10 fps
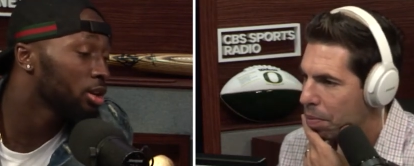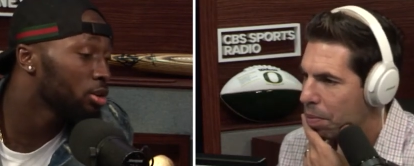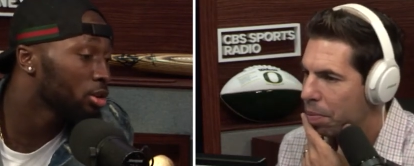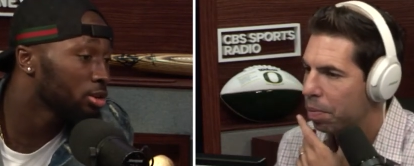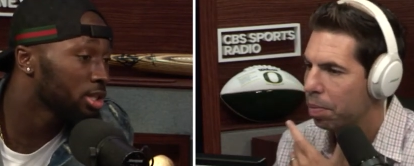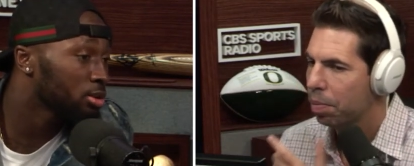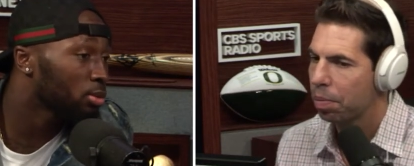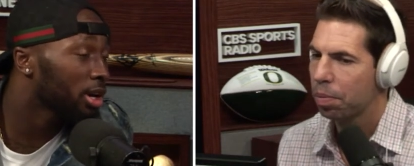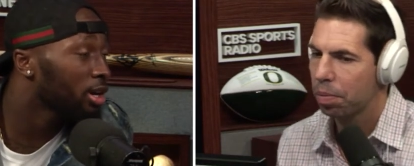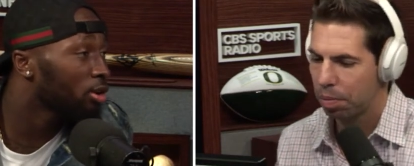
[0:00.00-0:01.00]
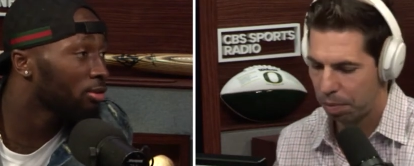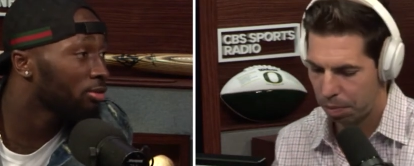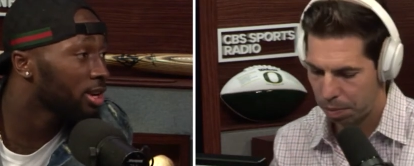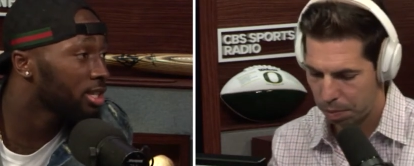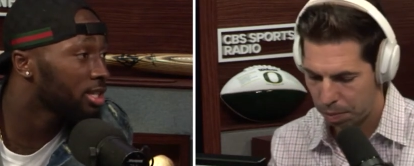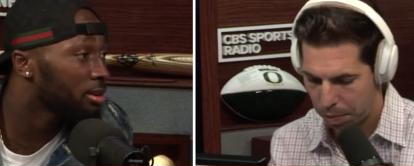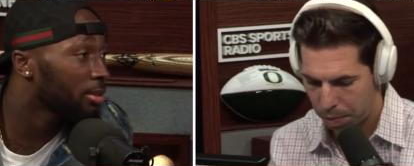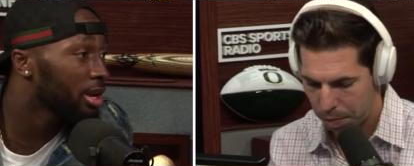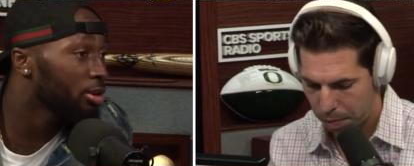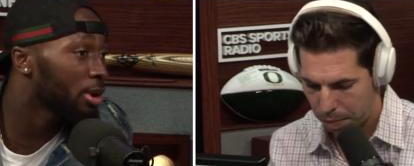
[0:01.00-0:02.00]
Speaker 1: you know just working on finishing
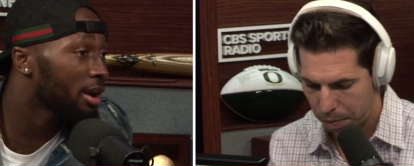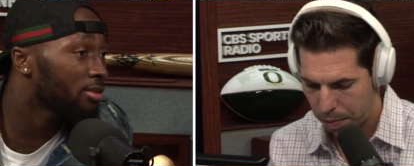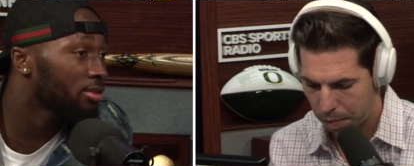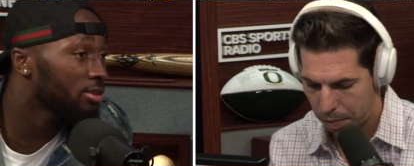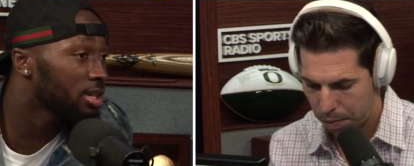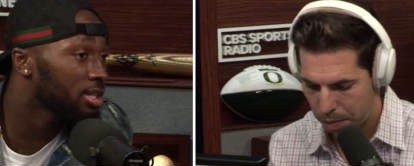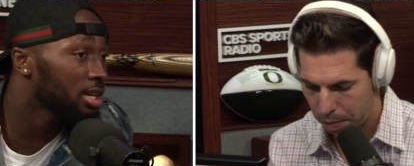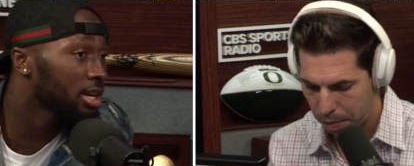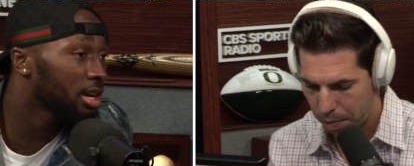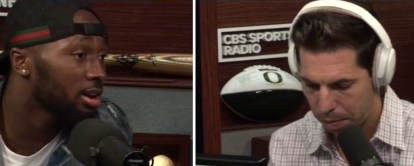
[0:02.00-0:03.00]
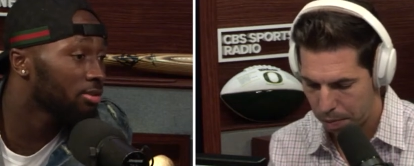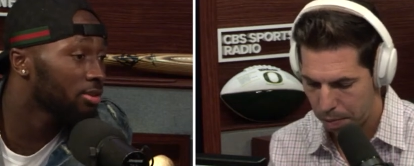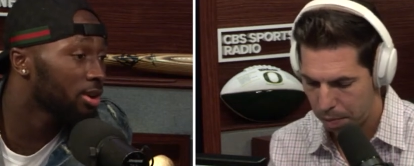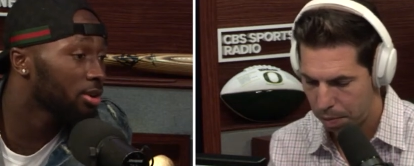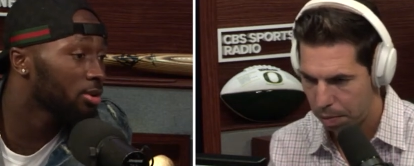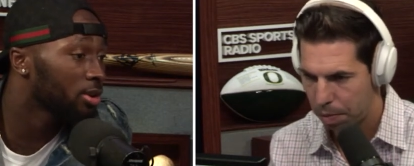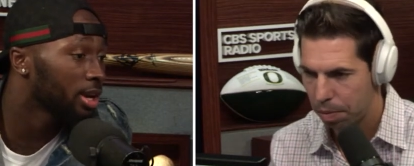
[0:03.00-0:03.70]
man you have to finish in the nfl